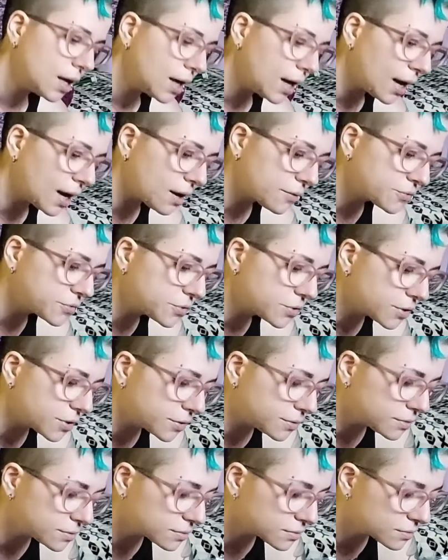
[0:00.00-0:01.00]

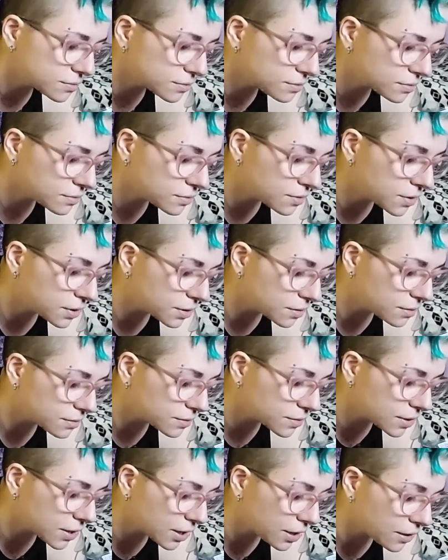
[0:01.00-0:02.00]
after the
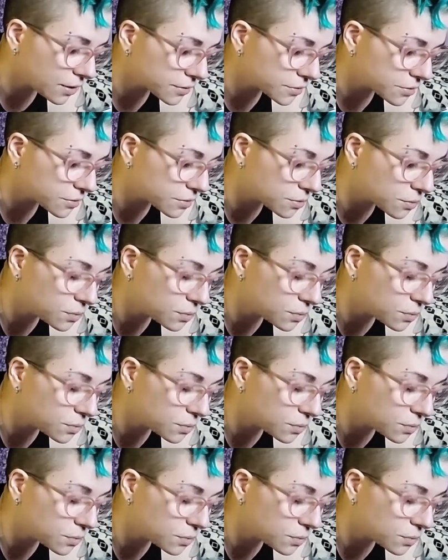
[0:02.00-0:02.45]
character